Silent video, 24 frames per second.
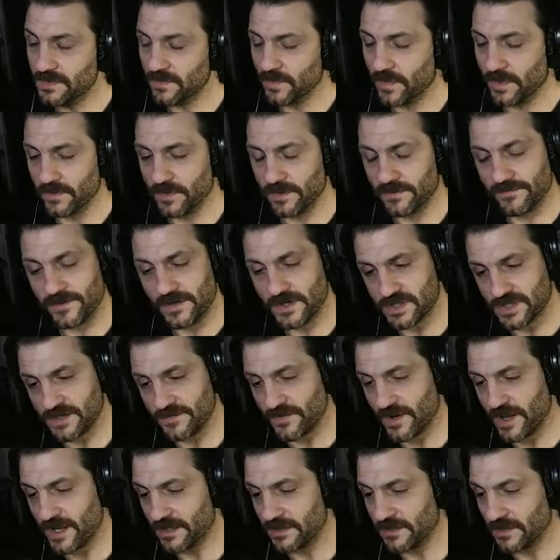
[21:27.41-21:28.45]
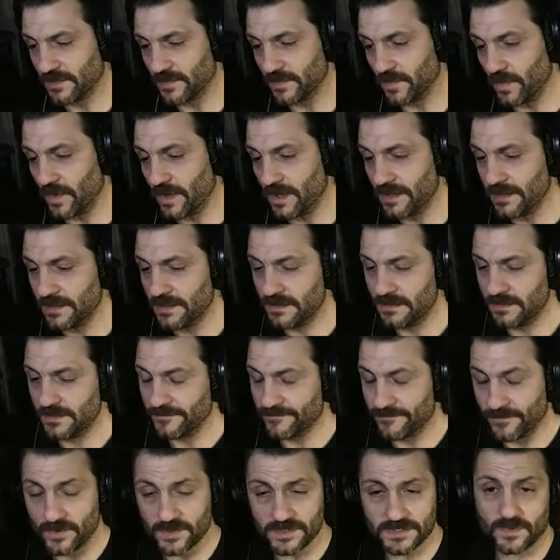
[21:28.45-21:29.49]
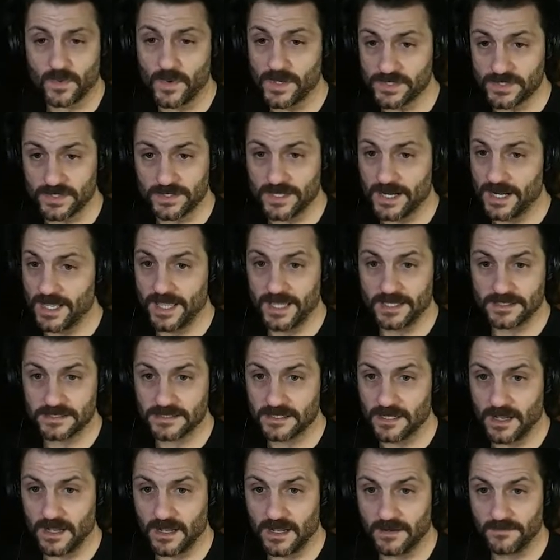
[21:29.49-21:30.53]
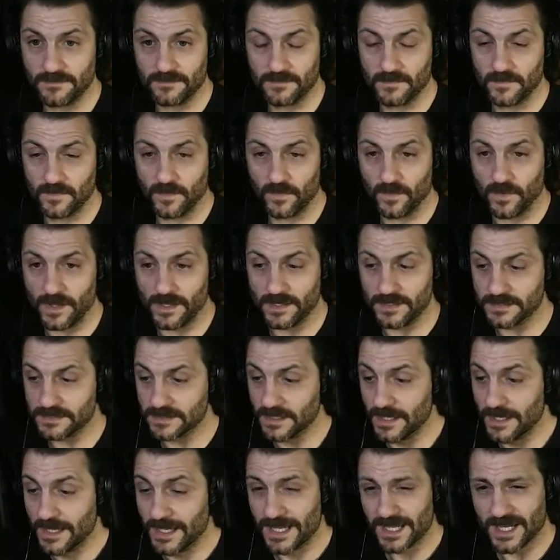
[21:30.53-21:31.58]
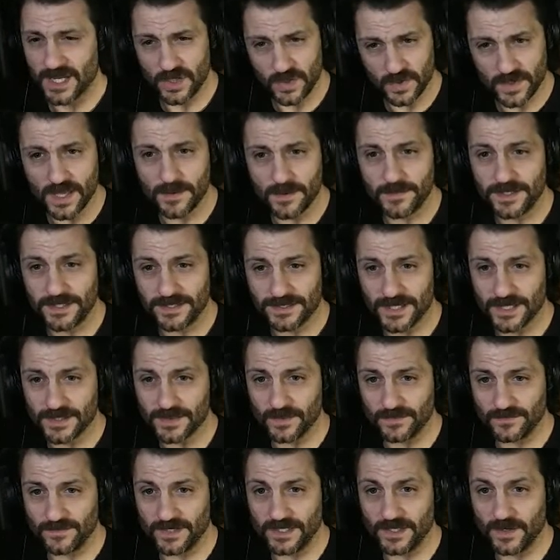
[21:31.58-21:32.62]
And when we had finished Never Hike Alone 1, the first question that I asked Tom was, can you get me in touch with Vinny